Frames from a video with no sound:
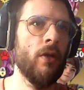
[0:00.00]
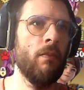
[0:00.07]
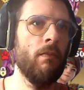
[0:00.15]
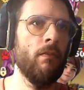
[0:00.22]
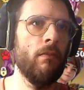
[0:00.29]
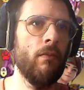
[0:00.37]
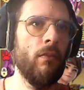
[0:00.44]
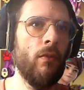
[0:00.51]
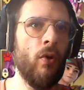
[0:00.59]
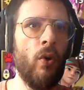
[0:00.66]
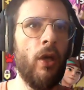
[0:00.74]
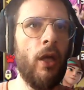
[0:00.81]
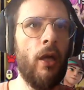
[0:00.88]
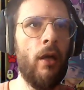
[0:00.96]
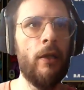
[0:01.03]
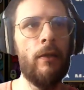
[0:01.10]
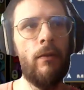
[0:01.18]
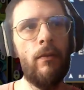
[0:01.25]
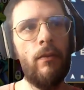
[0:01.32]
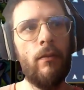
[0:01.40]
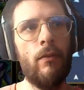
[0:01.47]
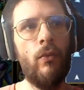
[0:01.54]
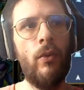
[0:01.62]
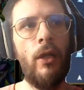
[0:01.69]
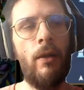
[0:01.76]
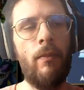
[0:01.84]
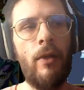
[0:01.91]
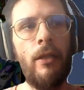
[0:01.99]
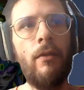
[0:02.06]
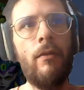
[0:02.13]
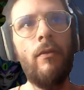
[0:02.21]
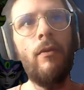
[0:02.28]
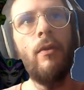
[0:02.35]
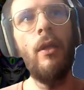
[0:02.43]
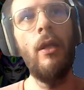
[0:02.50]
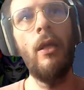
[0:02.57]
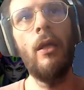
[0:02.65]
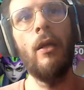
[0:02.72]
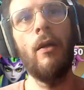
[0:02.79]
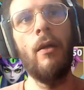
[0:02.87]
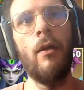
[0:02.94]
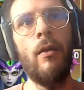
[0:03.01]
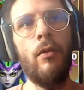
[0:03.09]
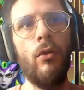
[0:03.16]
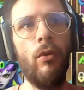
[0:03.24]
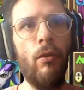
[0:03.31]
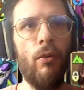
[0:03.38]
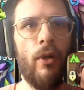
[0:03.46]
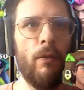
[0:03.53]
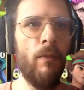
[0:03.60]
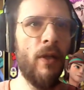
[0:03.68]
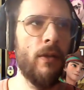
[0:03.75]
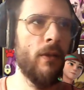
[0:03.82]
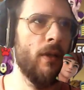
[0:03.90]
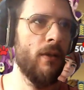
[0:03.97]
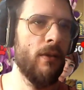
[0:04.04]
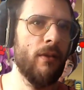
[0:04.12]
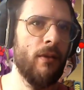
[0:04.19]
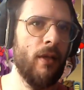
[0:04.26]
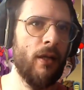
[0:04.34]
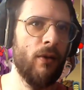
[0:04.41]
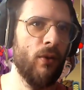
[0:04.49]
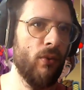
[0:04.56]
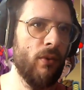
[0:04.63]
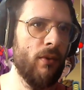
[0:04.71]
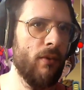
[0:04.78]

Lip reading: I'm okay at where I'm at. Don't look at my stats, they're not